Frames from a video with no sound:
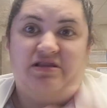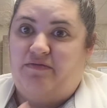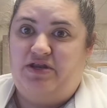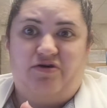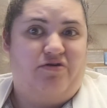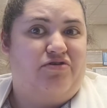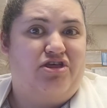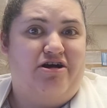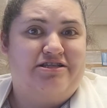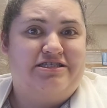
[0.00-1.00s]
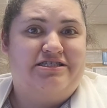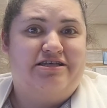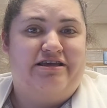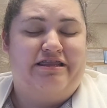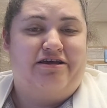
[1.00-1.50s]
let me know your thoughts
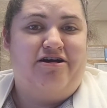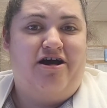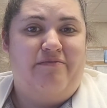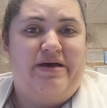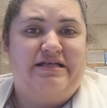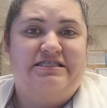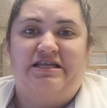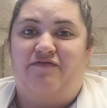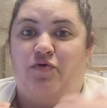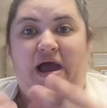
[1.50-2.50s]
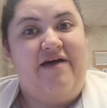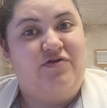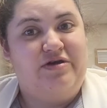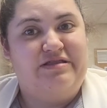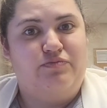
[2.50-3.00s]
in the comments, and if you
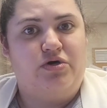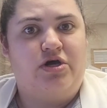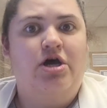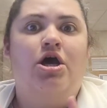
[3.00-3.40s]
haven't read the book,